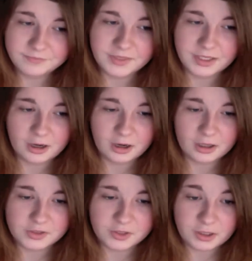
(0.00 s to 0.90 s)

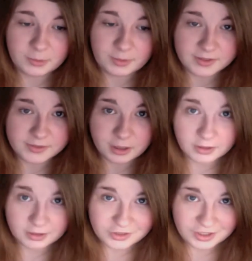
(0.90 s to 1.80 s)
encouraged her to be the
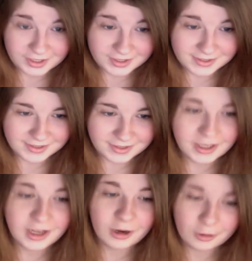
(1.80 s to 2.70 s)
star that she is. And
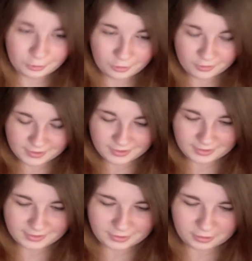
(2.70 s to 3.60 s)
Girl
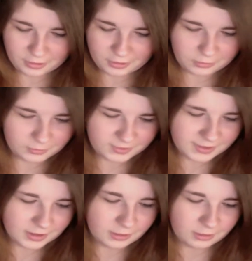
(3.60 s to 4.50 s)

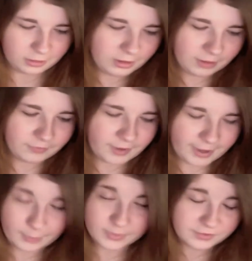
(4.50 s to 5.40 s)
on
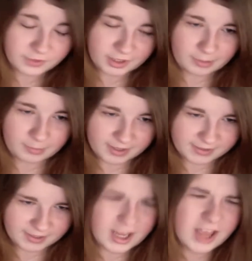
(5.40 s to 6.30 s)
Fire was fucking
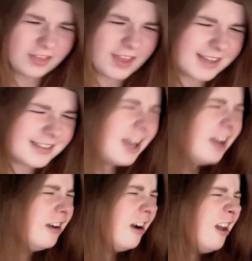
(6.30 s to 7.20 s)
amazing. This
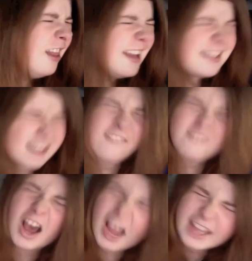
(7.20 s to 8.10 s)
girl is
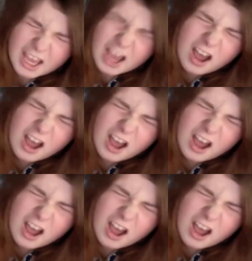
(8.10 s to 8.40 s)
on fire.